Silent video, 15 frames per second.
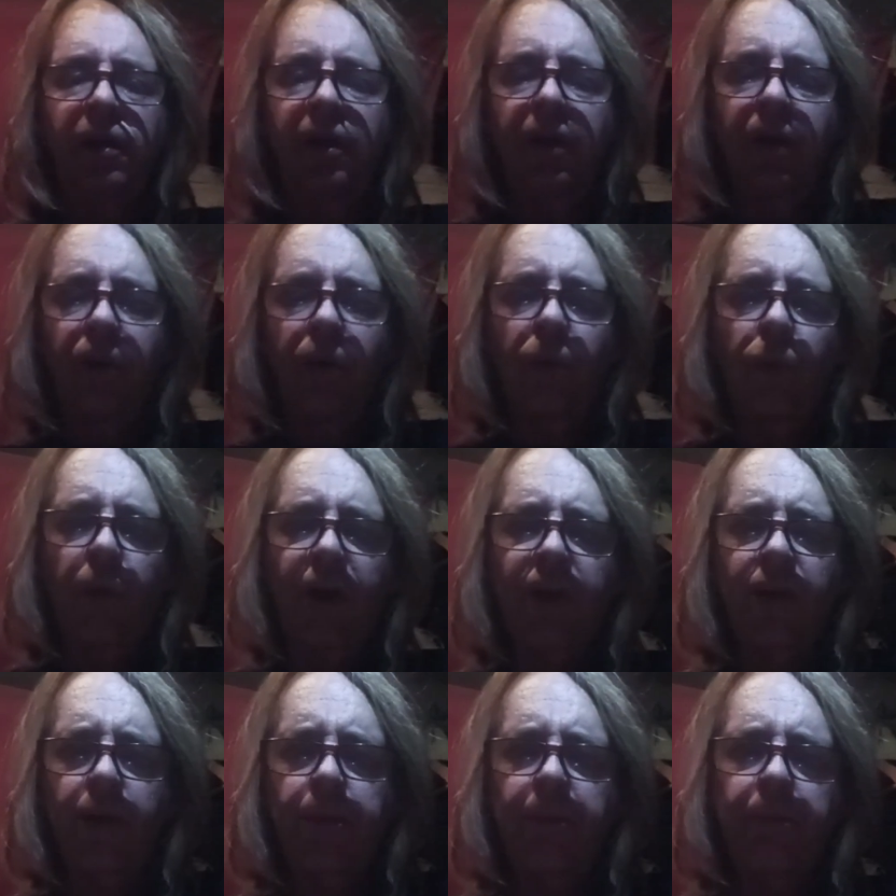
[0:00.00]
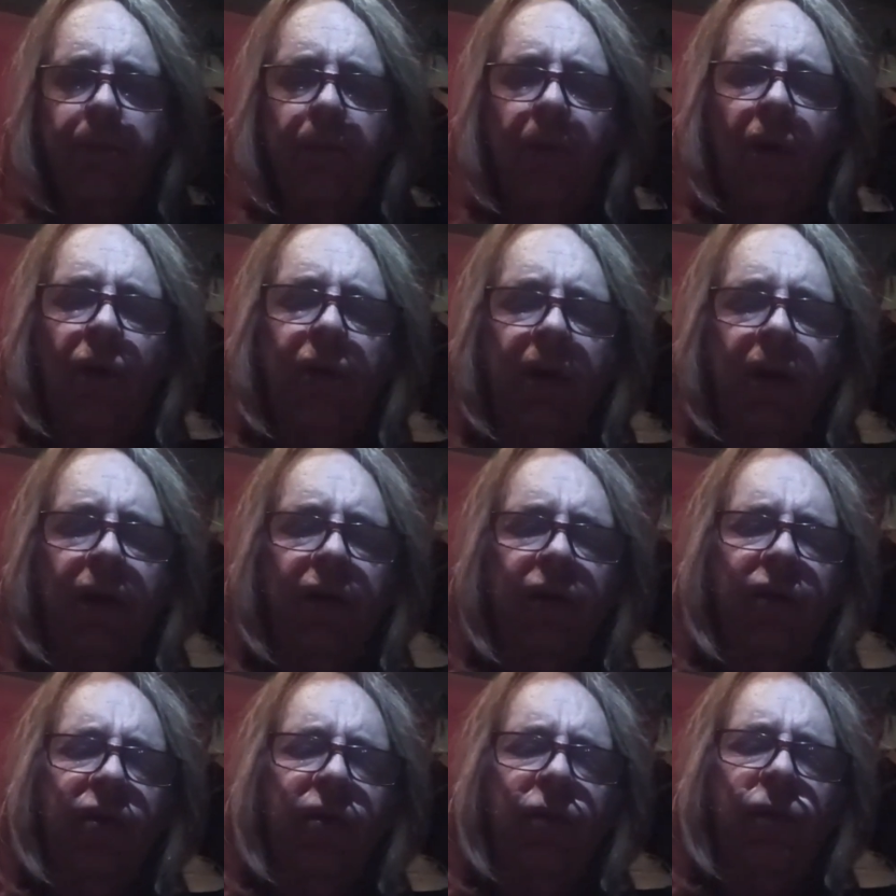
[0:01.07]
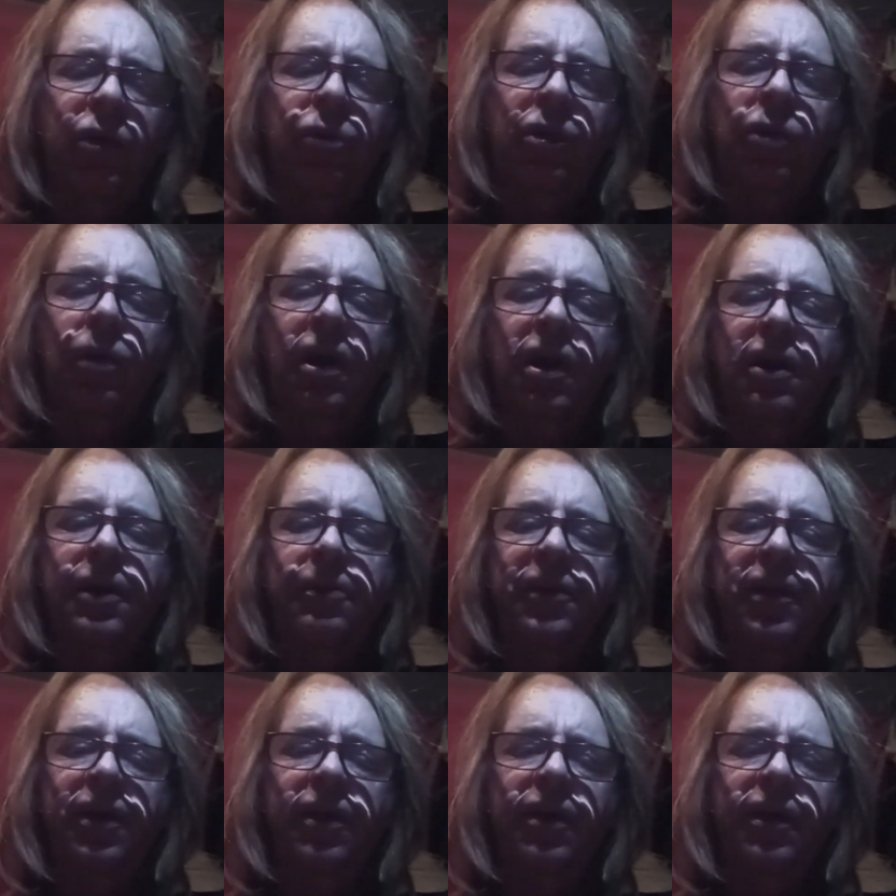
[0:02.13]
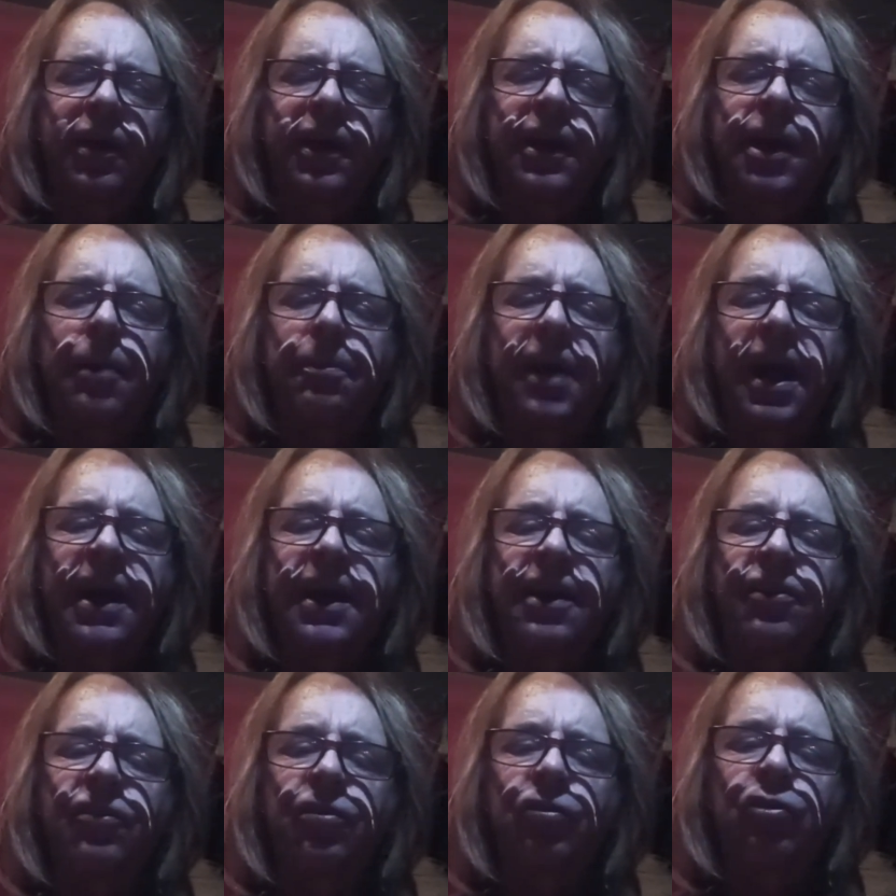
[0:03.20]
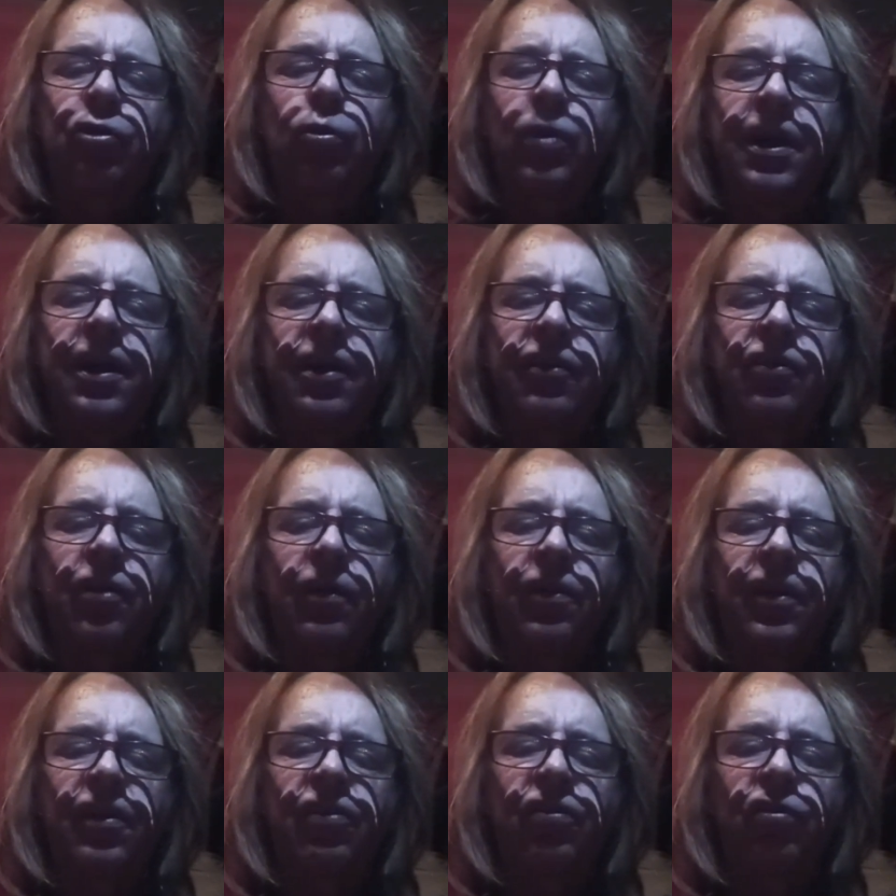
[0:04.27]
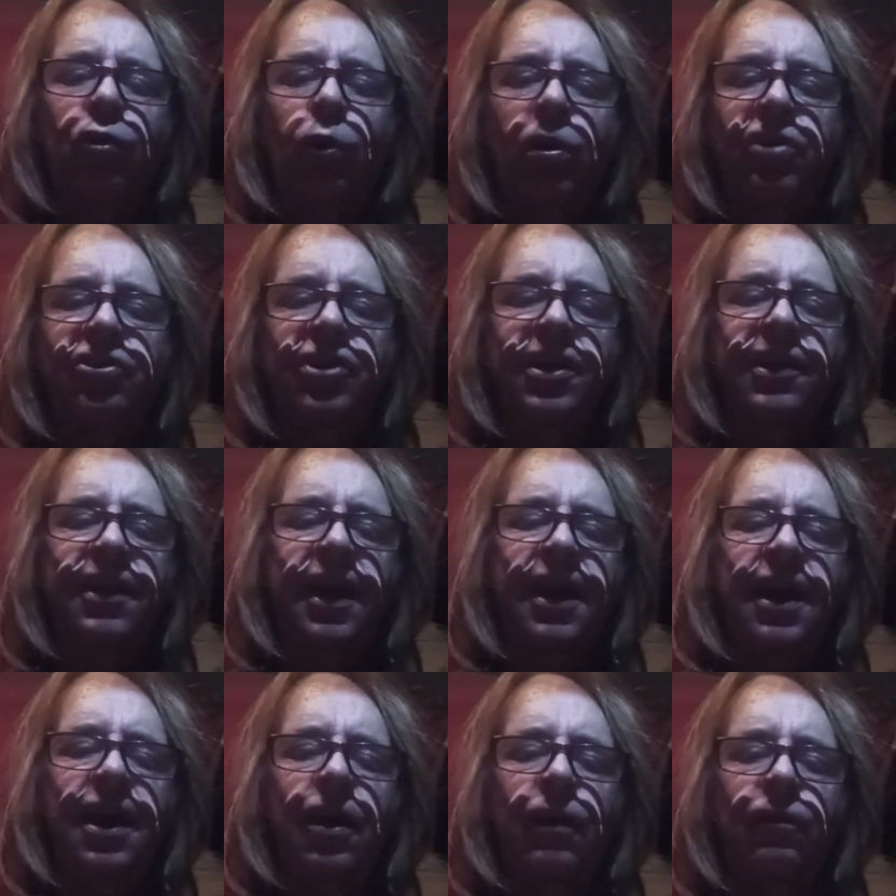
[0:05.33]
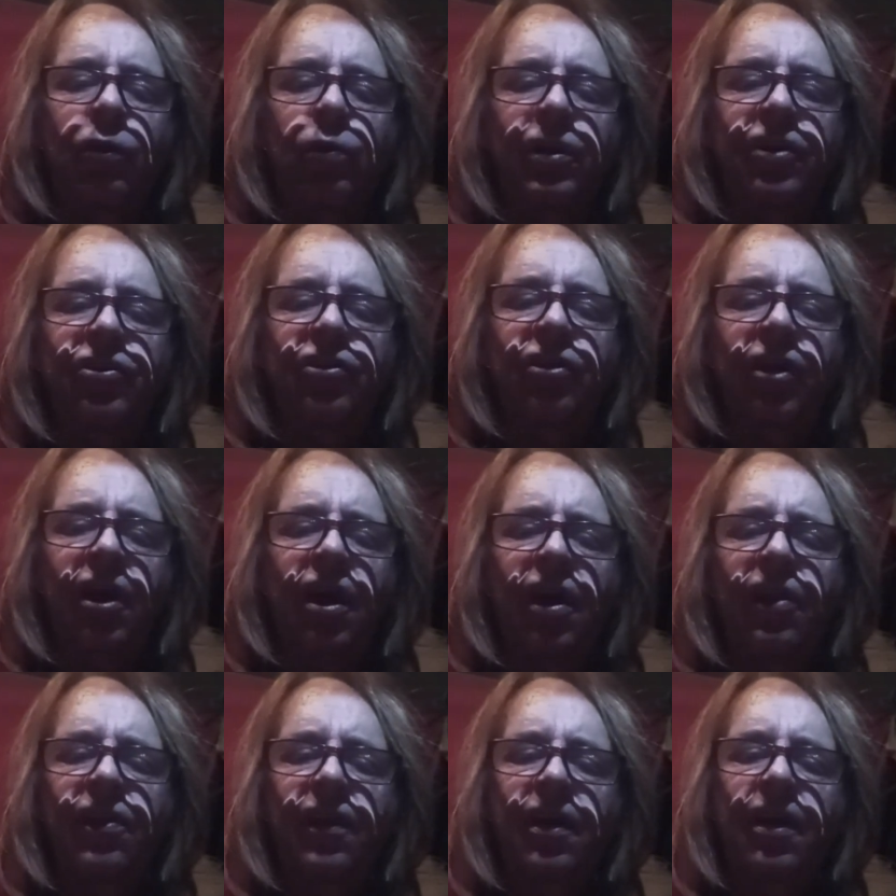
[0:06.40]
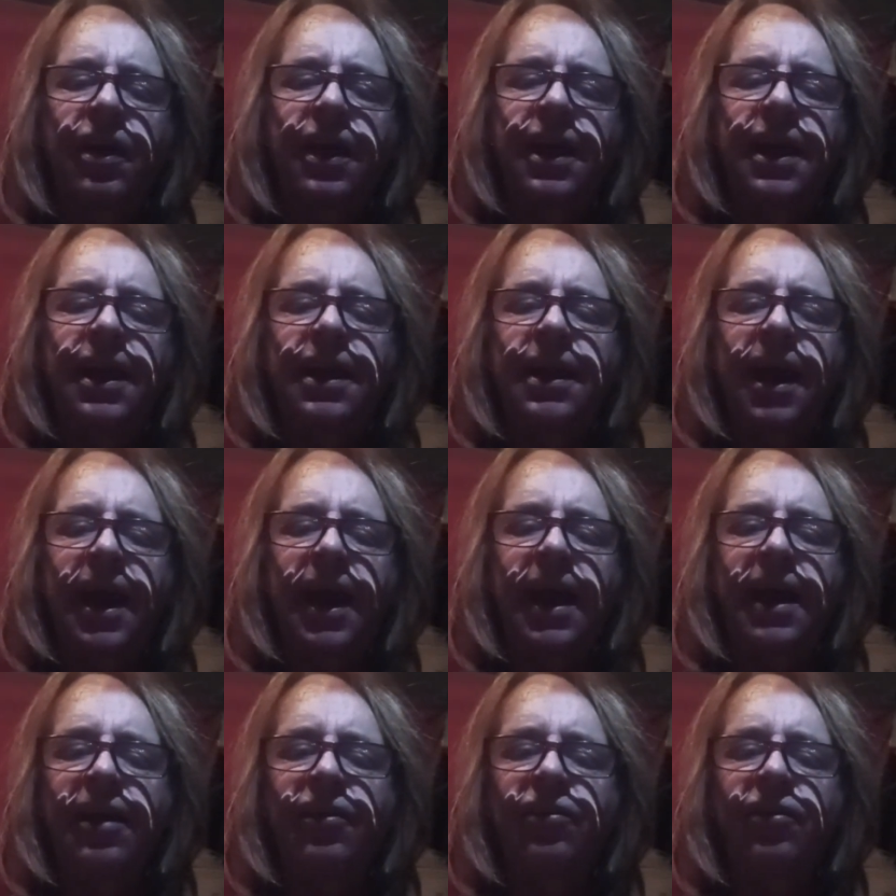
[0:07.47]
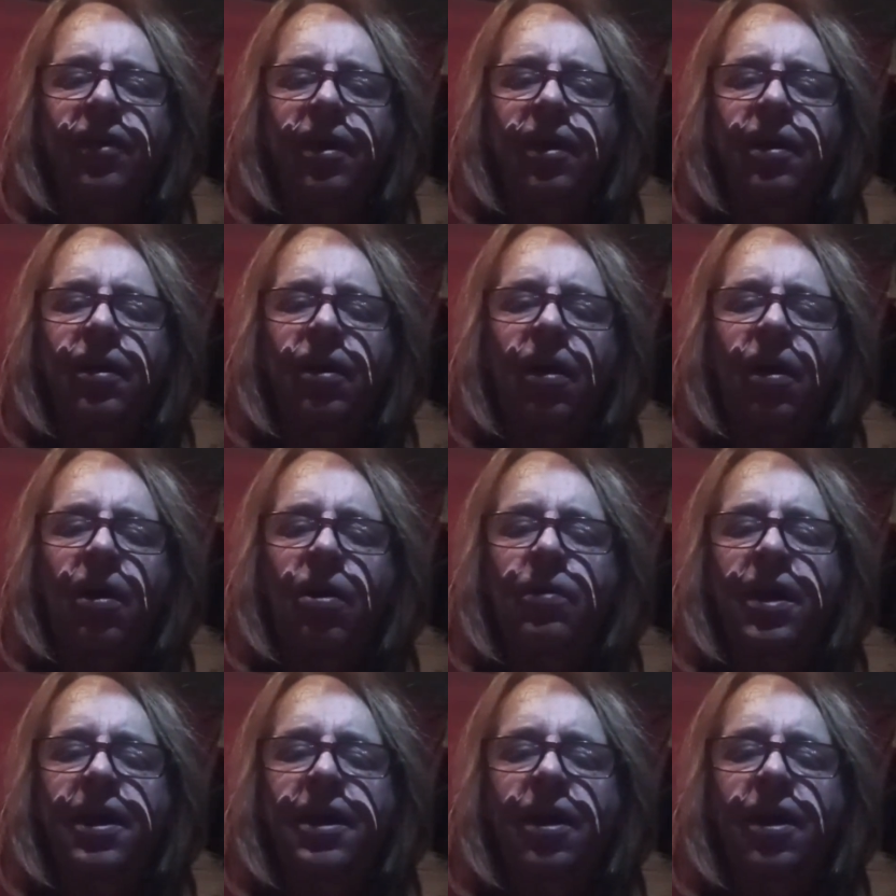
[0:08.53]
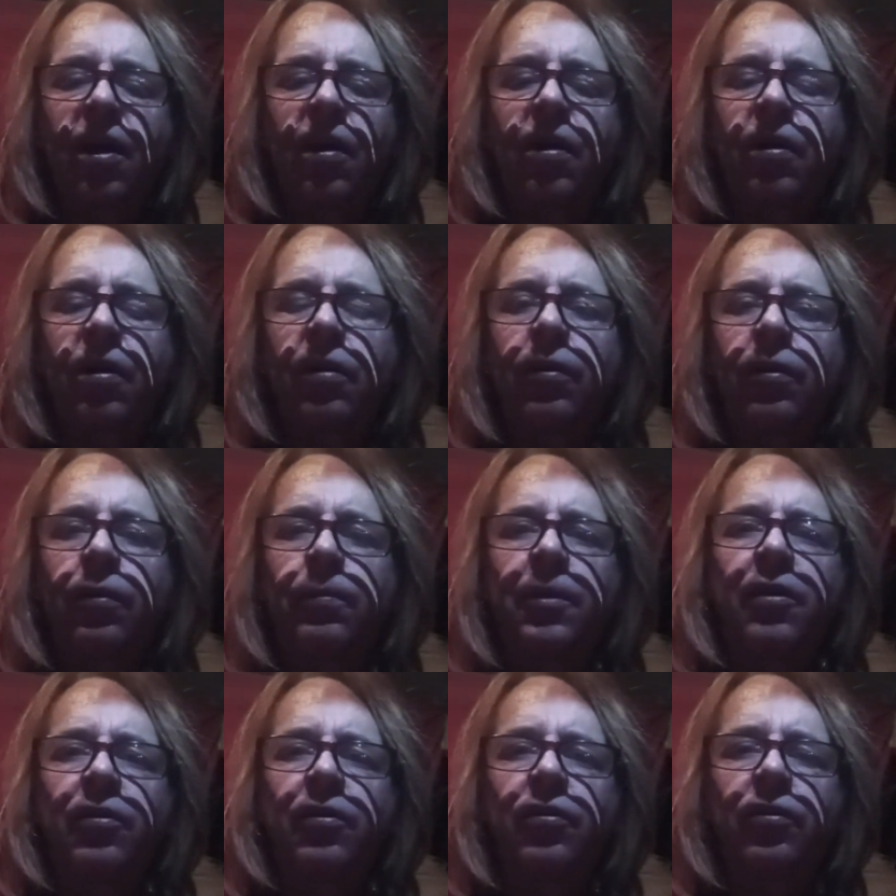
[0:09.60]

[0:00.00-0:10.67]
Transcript: whether Mona would require him to get back into tweeds on this scorching day over which the heat haze already hung luminous.